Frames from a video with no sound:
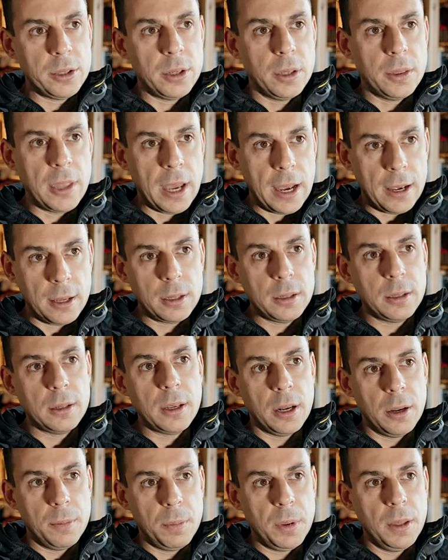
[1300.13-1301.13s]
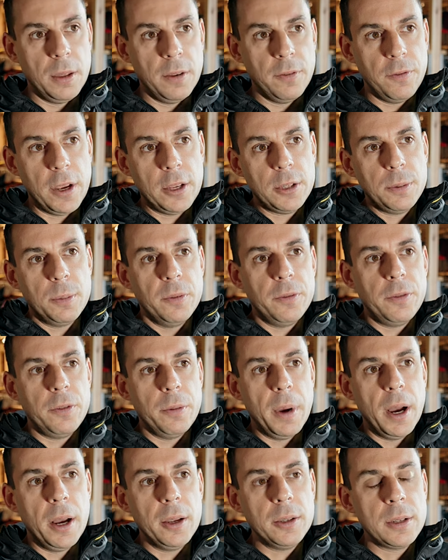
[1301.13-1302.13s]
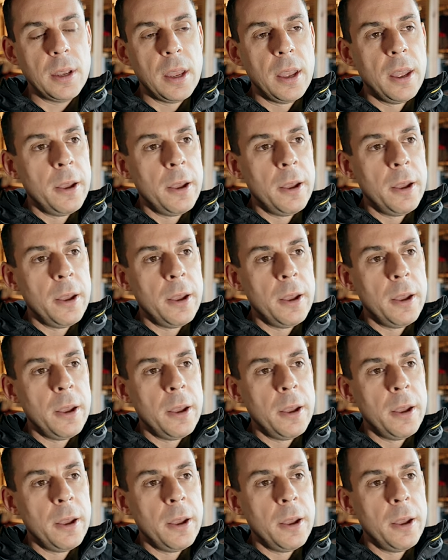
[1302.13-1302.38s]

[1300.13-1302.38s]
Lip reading: So that's going to be the investment from us.